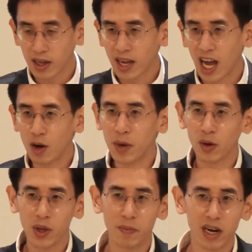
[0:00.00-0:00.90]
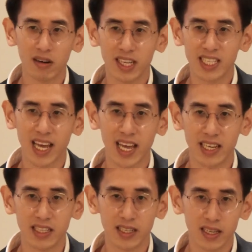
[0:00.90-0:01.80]
How might we better
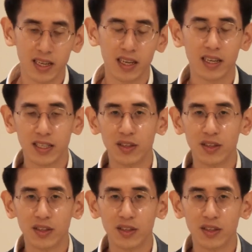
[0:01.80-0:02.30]
attend to